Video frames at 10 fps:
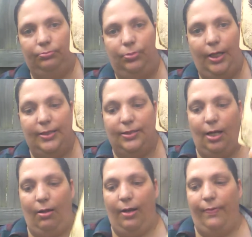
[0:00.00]
And it's got a
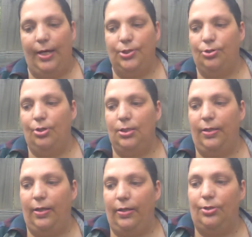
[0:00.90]
lot of extras,
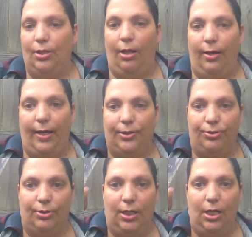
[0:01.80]
and then there's a lot of
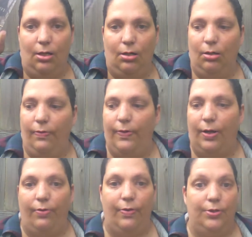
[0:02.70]
extras here that
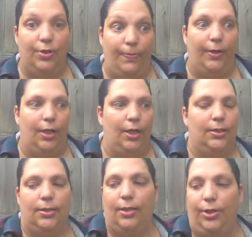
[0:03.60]
are the
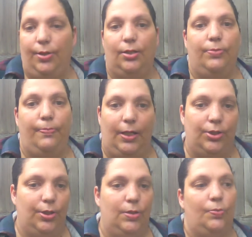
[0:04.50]
duplicates that you can pick and
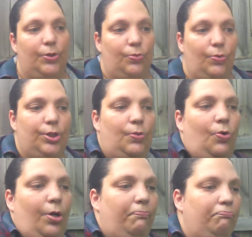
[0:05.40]
choose which ones you
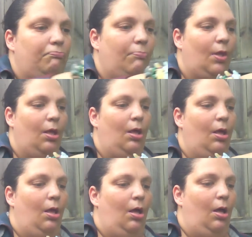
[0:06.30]
want.
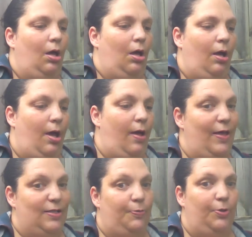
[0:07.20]
And
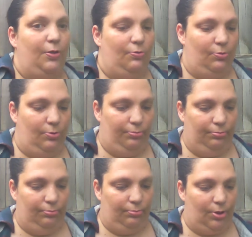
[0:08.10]
that's pretty cool.
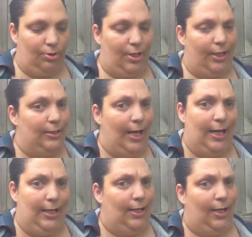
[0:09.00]
There's like
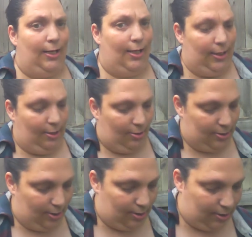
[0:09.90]
89, 90 cards
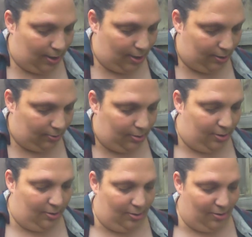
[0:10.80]
in this
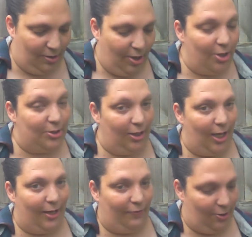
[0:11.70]
deck. There's a
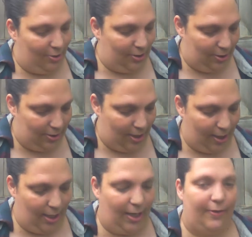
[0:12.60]
lot of cards in this deck.
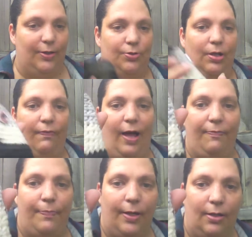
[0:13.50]
And I got the Tree of Life
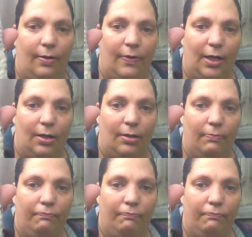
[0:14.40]
button on there.